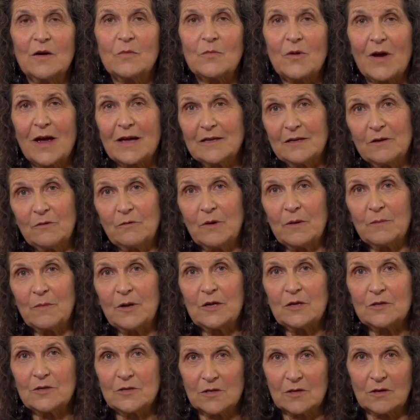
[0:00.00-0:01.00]
Pregnant
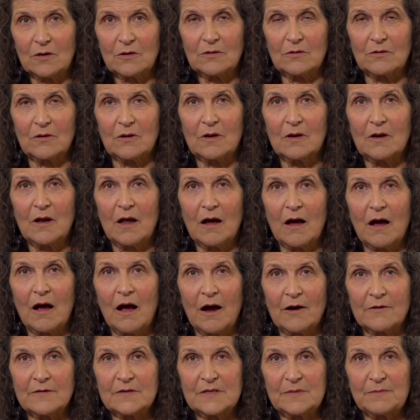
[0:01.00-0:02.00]
women and children
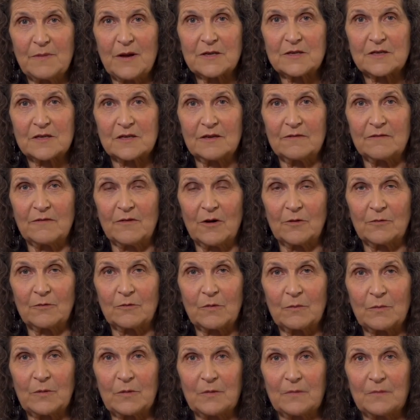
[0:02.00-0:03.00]
are especially
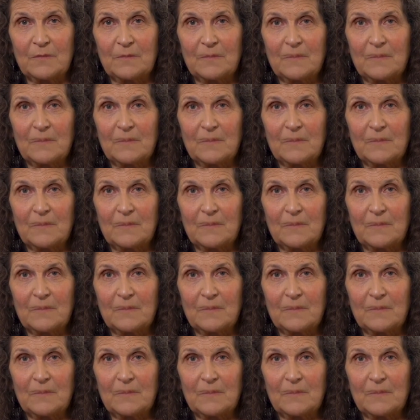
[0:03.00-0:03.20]
vulnerable.